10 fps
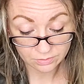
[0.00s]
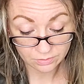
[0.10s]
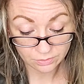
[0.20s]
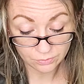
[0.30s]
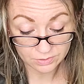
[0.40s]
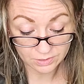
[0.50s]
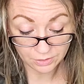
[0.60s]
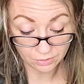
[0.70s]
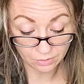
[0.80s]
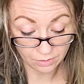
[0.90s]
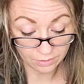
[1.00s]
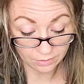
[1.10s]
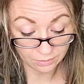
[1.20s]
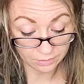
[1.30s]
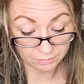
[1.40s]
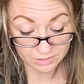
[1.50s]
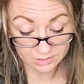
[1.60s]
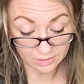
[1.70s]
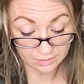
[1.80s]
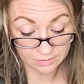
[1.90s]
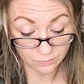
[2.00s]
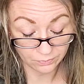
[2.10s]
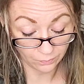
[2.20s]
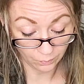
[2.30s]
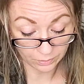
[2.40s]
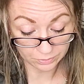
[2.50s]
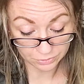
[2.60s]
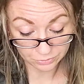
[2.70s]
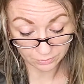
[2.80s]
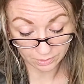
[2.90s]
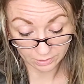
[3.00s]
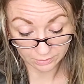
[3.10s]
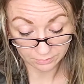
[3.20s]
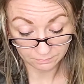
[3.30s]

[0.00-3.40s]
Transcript: you set your heart on besides the one true God.